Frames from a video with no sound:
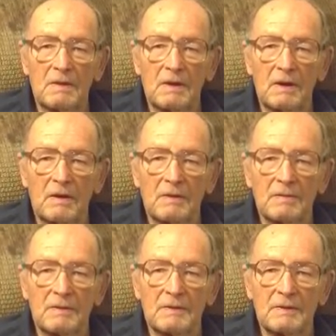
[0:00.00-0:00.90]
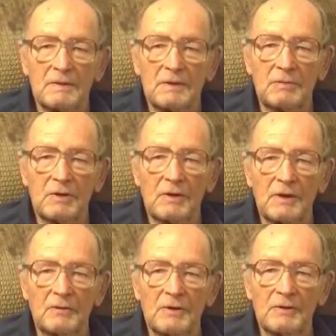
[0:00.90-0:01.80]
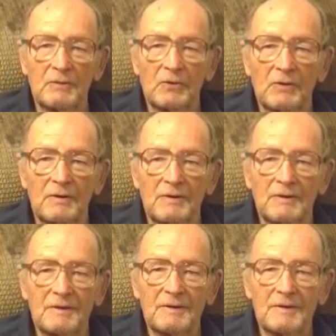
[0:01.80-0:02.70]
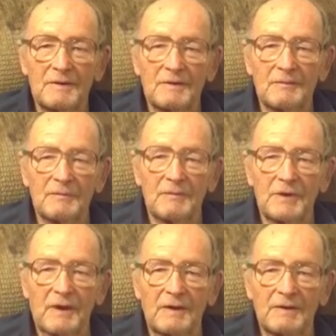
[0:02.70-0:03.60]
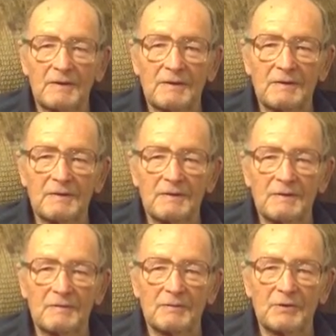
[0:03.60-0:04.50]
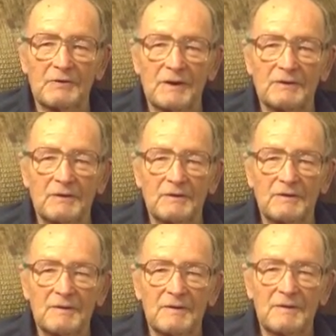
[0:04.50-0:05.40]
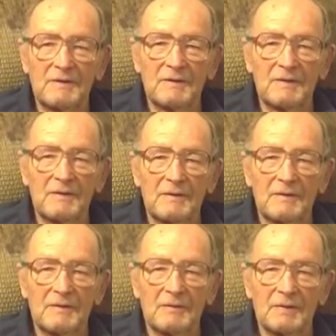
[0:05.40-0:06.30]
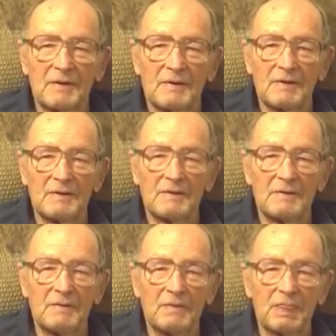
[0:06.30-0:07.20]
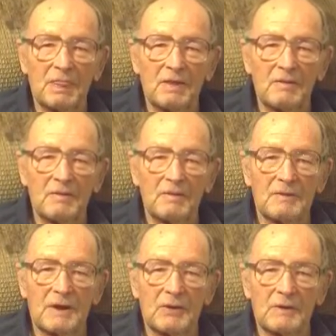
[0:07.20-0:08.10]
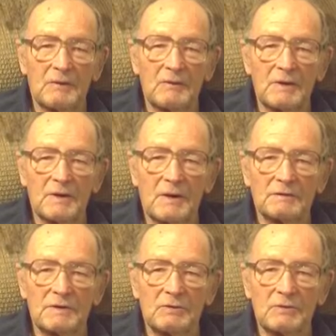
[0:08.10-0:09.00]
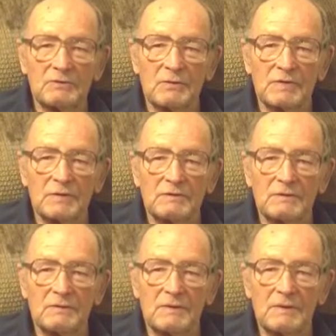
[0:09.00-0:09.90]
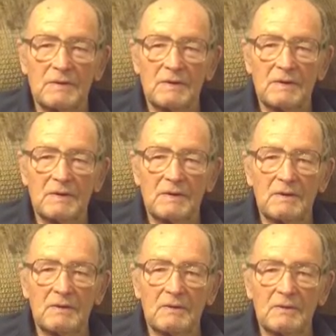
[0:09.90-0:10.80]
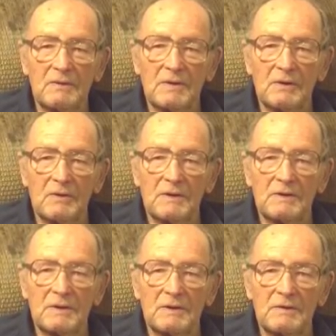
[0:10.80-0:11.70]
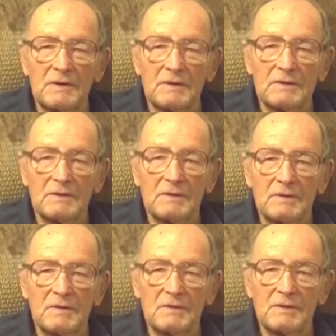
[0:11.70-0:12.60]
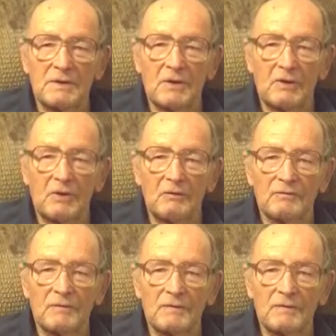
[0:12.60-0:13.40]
Yeah, he'd be on that running board behind the protector. And anyway, we realized he wasn't with us. And he either didn't, he got off